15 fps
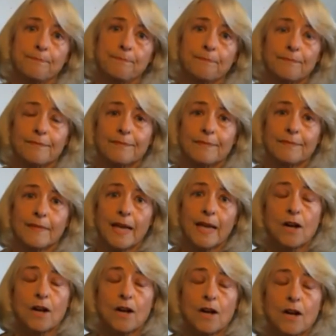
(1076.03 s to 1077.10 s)
and all we
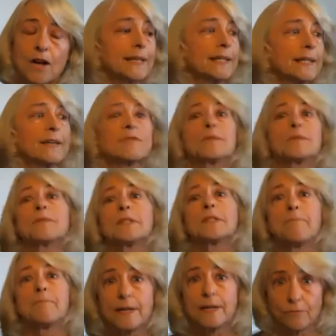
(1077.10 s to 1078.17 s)
can give them
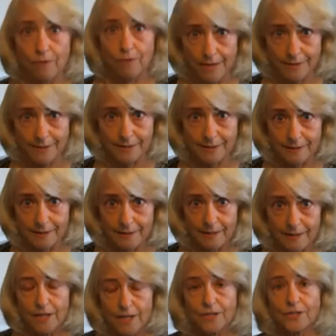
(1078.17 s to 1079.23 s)
is bed rest.
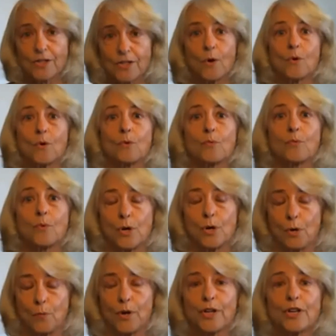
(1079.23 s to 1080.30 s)
So we're, we're
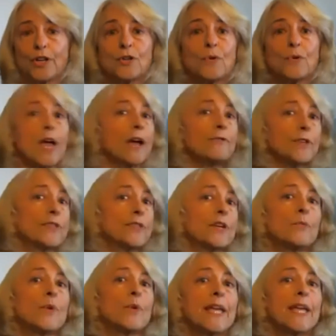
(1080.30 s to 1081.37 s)
going to do
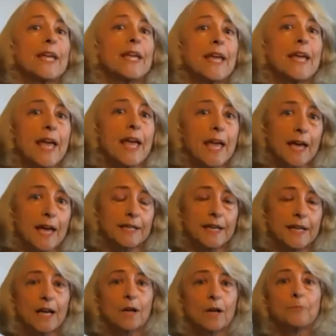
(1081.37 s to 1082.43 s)
everything we
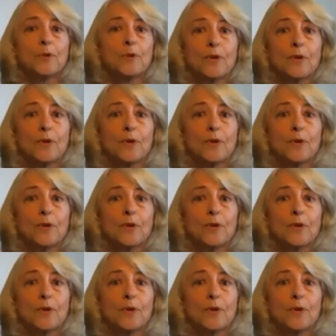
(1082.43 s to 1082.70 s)
can to help you